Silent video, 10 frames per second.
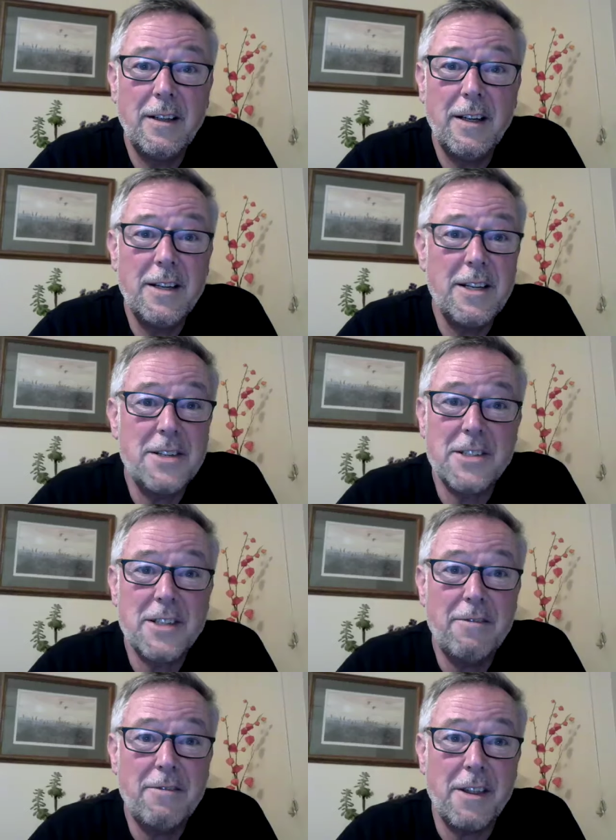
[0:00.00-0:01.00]
And it's
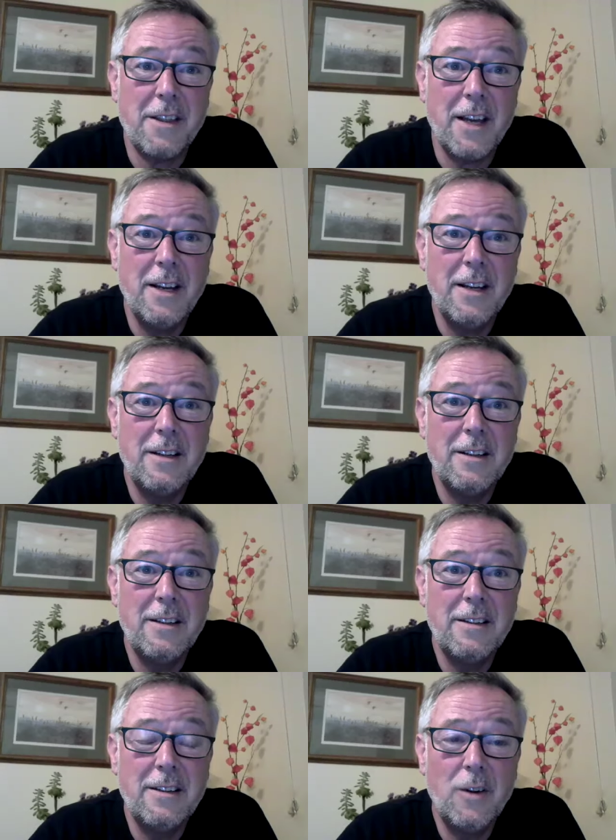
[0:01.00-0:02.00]
everything.
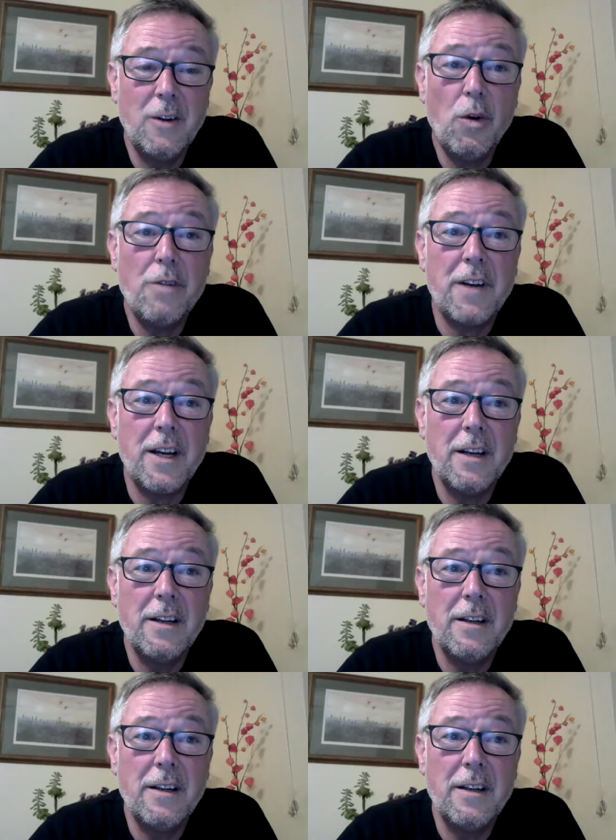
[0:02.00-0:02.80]
All of it.